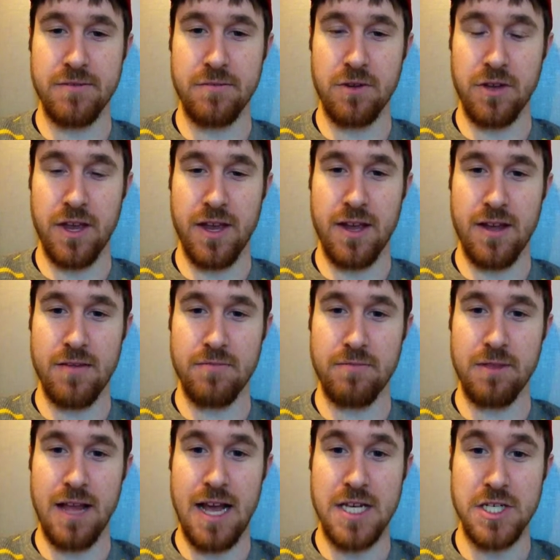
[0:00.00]
looking at
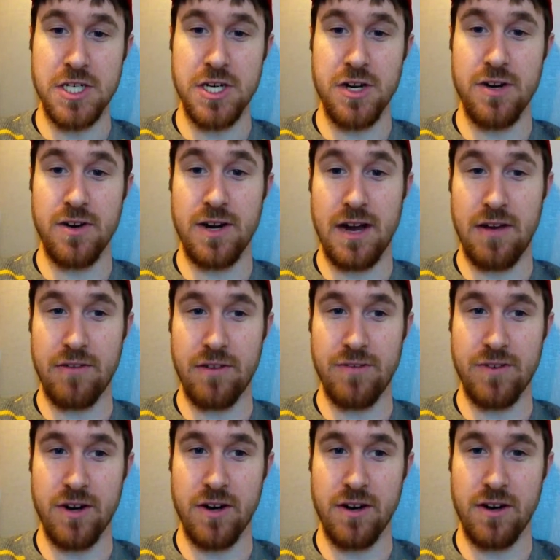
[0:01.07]
last year and how they
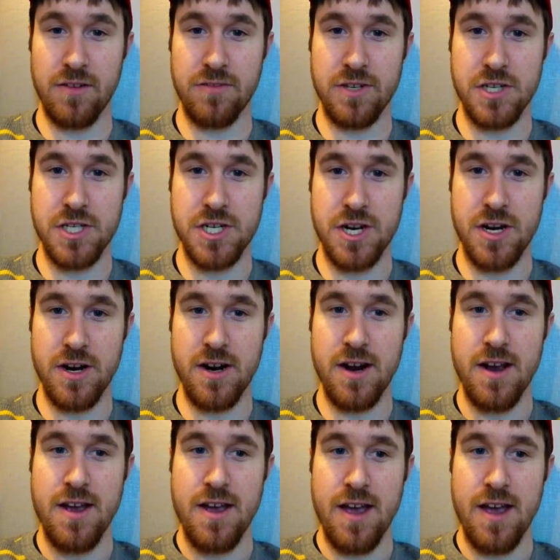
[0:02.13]
started off this year,